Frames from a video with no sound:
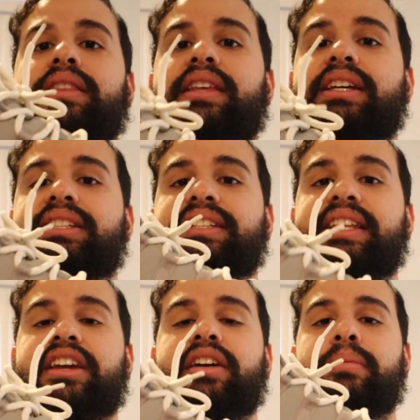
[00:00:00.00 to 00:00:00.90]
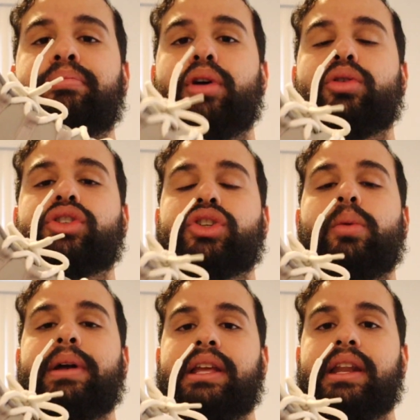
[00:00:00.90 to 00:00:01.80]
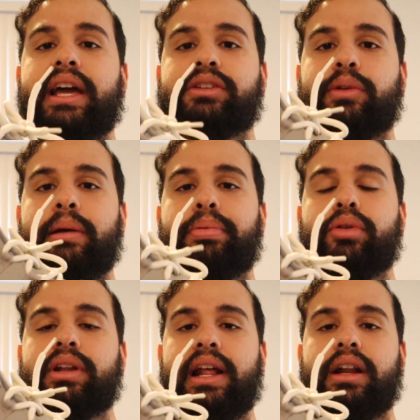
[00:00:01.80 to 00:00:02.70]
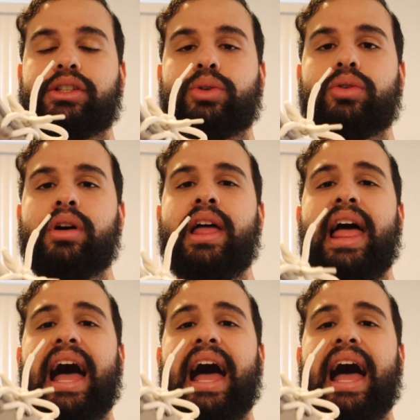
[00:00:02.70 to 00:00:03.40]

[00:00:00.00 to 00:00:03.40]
This sneaker broke so many necks when I pulled it out of school.